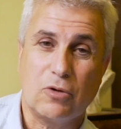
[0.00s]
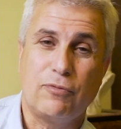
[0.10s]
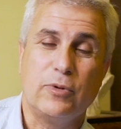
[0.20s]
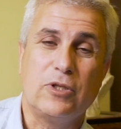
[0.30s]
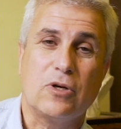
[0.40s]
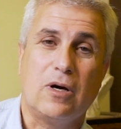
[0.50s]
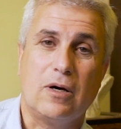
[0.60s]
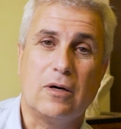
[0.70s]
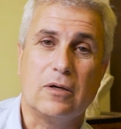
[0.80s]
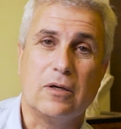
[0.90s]
of which
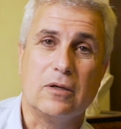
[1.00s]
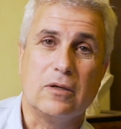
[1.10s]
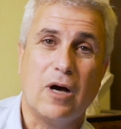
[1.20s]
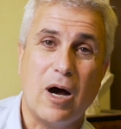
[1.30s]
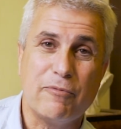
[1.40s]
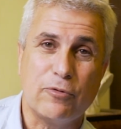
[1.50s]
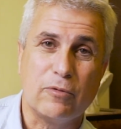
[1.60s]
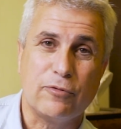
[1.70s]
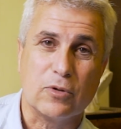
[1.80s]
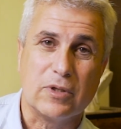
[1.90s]
are harmful for